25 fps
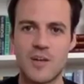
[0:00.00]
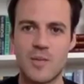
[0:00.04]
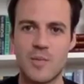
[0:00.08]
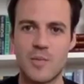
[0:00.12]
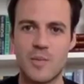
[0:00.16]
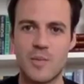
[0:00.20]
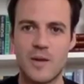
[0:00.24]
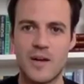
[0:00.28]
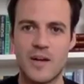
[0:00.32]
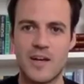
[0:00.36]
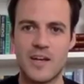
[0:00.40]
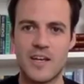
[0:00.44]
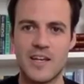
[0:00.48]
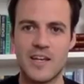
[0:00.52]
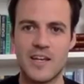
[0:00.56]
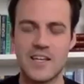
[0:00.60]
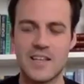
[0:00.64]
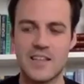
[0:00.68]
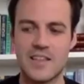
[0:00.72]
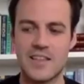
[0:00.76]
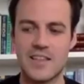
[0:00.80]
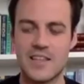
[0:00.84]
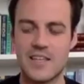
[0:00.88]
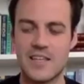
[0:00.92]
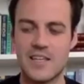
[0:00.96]
by
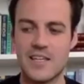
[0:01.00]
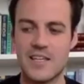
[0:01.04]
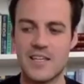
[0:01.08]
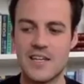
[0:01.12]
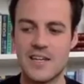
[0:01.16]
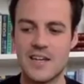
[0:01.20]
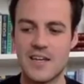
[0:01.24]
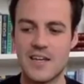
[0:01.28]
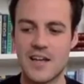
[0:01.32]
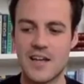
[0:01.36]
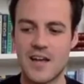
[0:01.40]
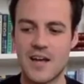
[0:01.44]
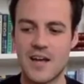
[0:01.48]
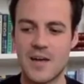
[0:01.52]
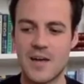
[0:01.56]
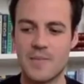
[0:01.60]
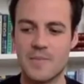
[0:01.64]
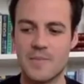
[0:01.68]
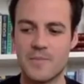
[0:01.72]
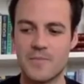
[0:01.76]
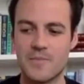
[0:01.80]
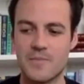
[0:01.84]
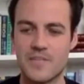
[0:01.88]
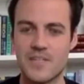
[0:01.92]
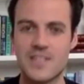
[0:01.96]
the
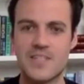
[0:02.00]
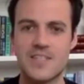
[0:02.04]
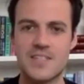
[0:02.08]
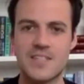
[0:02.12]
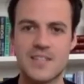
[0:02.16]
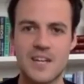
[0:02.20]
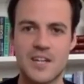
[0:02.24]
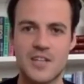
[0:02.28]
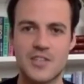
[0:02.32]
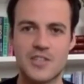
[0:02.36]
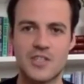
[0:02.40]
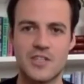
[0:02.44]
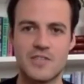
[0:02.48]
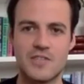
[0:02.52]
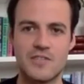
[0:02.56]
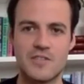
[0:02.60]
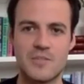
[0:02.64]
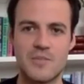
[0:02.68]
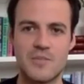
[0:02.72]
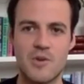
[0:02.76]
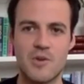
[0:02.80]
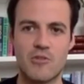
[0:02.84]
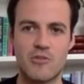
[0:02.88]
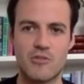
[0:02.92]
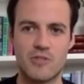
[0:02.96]
um, the discussion of
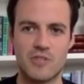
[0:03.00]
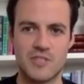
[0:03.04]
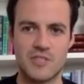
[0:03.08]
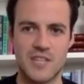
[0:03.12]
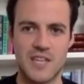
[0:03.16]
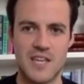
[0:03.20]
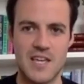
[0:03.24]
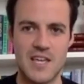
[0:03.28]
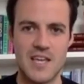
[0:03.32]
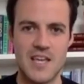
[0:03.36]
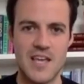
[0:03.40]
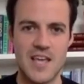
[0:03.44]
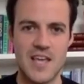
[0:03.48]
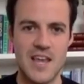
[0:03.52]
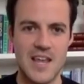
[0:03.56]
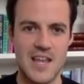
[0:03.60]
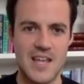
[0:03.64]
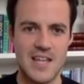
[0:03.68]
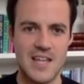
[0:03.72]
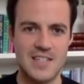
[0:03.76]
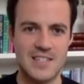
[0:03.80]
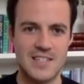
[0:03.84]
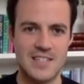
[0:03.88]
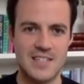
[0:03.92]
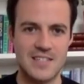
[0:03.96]
democracy in
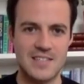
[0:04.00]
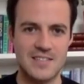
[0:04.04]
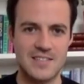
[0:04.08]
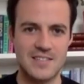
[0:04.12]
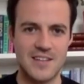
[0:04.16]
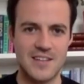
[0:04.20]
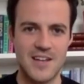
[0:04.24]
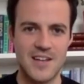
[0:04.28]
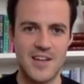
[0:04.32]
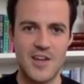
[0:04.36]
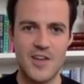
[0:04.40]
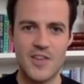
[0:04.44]
it. Mm.